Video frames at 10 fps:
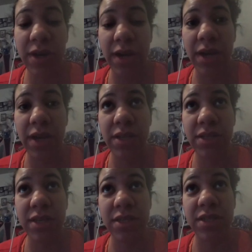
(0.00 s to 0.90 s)
I
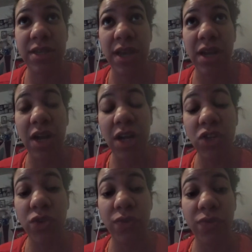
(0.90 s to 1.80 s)
tested at
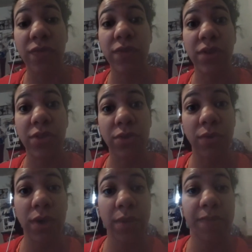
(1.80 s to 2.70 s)
153.